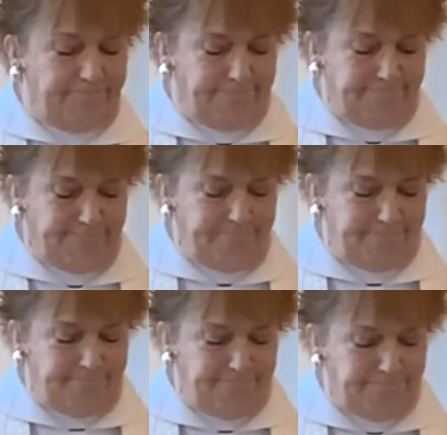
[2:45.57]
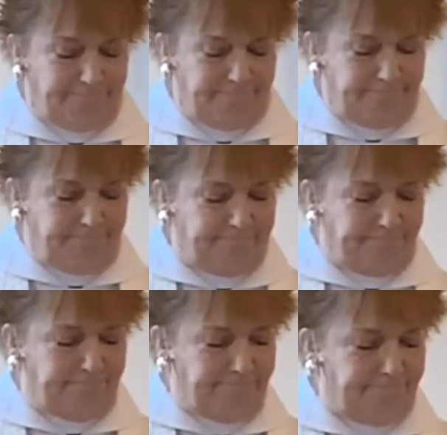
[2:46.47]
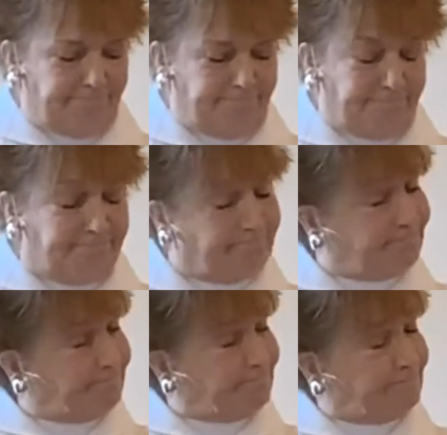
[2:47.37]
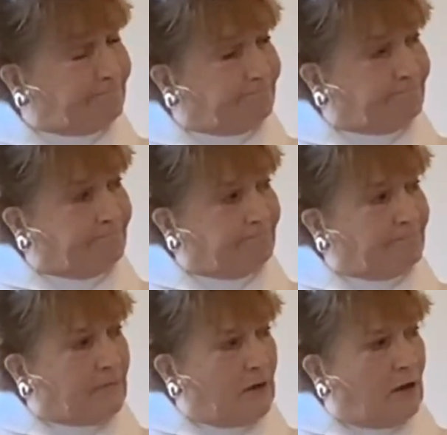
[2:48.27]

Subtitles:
(no one is talking)